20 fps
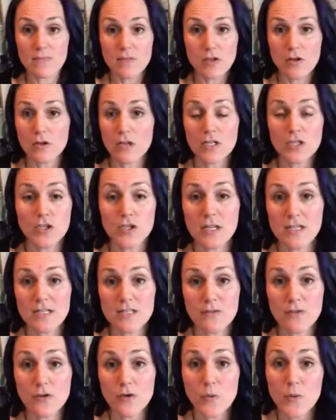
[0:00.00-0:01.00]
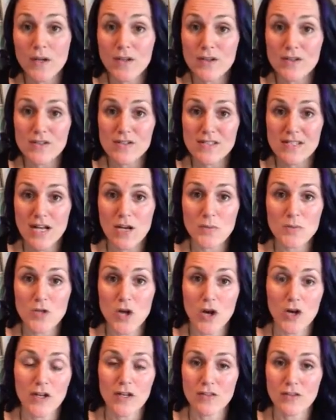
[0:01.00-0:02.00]
you're going to look at different oils to help
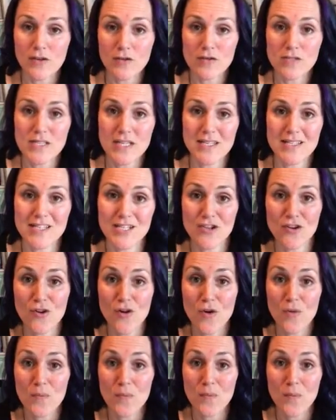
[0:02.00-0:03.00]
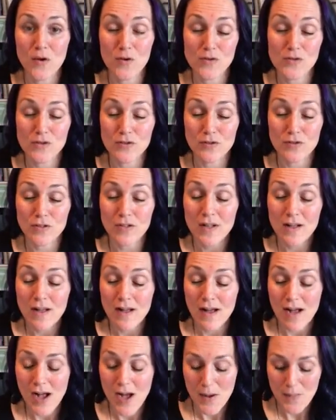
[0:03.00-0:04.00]
target those needs in your own personal
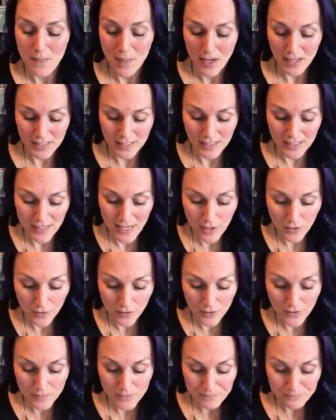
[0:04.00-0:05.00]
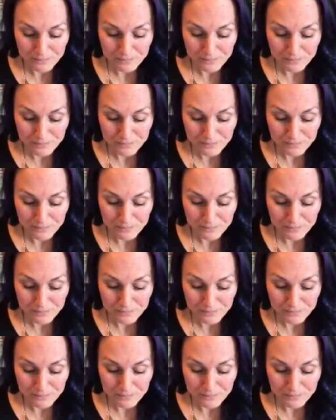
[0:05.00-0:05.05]
body and health.